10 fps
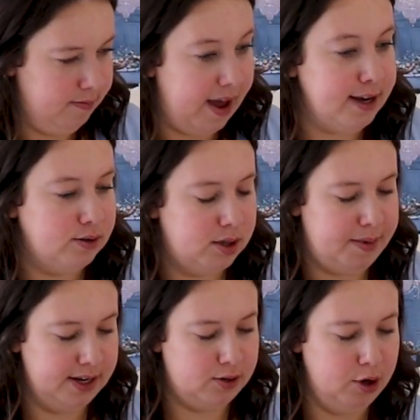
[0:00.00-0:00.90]
I use the
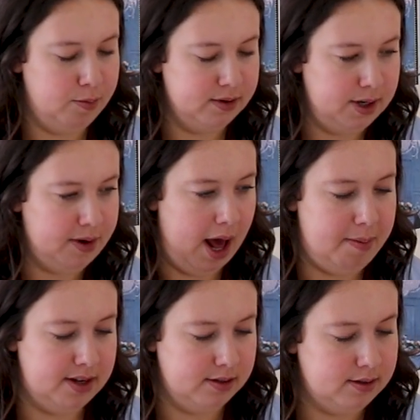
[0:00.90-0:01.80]
big scoop. We'll see what
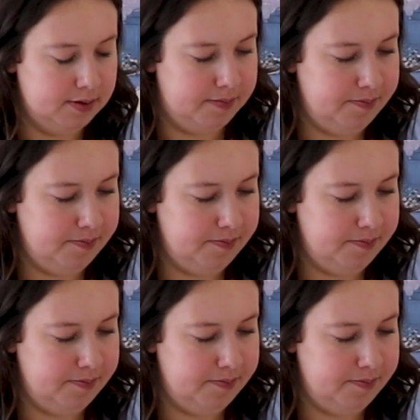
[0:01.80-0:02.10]
happens.